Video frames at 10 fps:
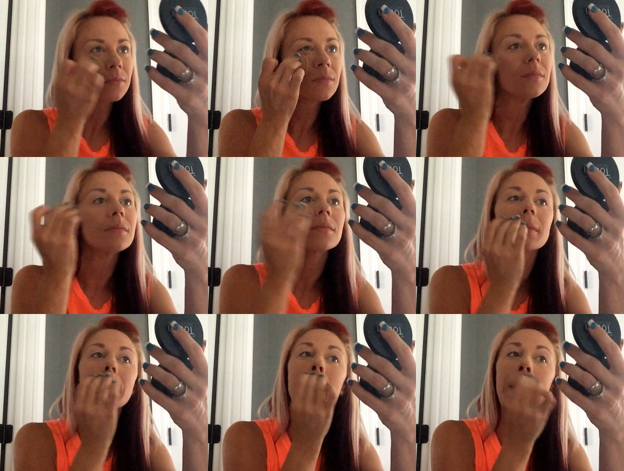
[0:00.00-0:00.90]

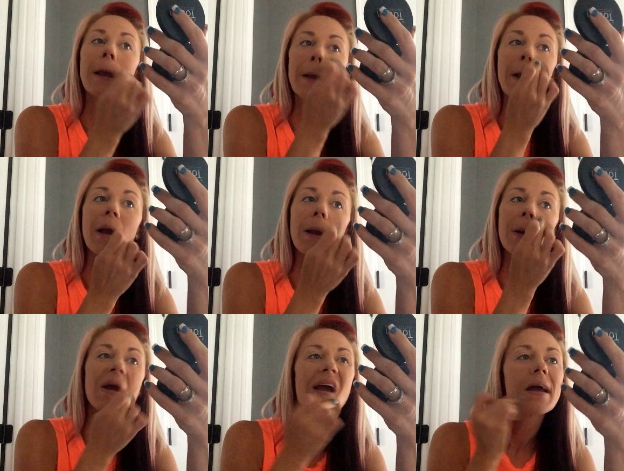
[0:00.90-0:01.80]

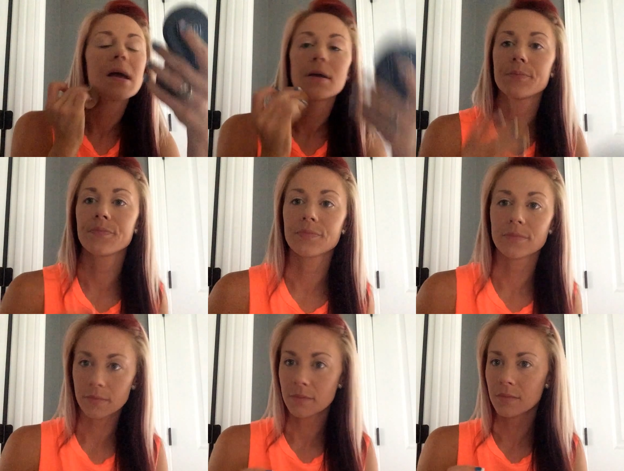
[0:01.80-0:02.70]

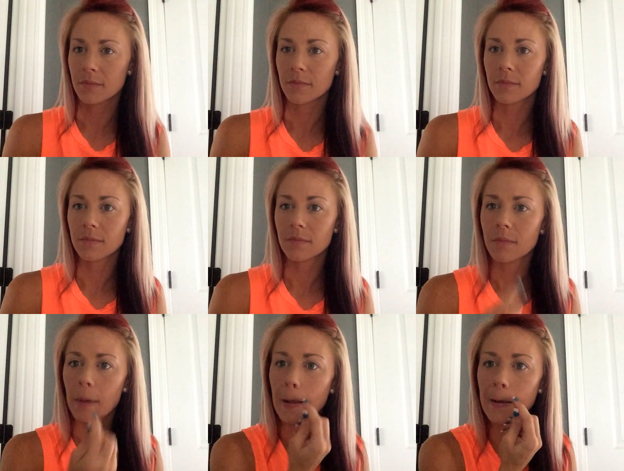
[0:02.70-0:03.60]

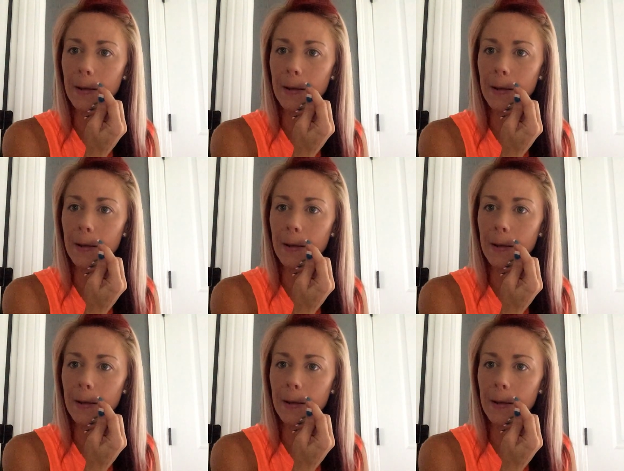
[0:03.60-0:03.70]
(no one is talking)